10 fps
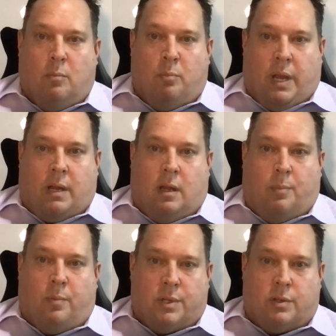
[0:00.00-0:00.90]

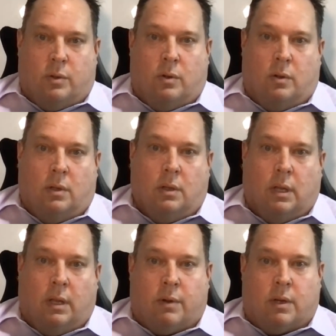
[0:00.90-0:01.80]
backup, restore,
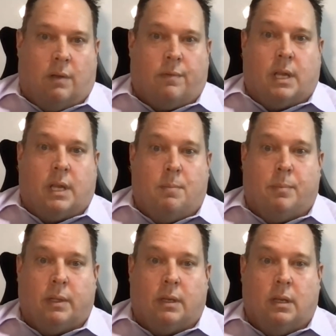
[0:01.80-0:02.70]
and recovery
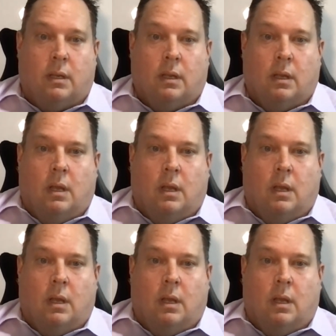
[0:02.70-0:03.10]
capability.